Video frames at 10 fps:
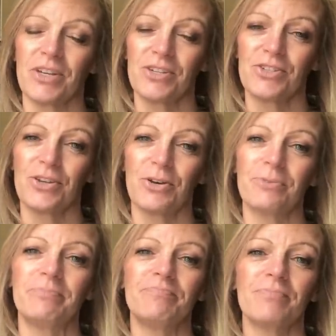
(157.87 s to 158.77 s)

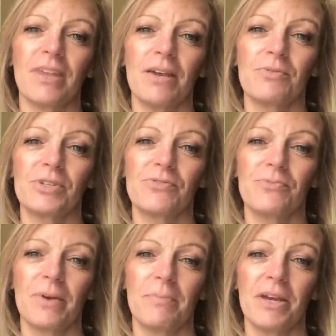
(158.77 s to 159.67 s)
So it was
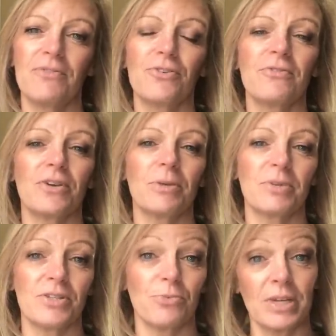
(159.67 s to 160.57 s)
uh, made for a very
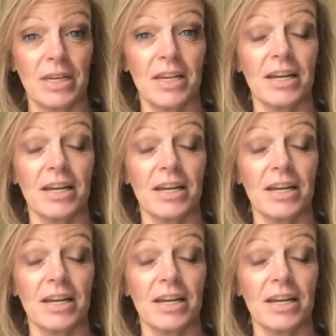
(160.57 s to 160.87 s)
busy weekend.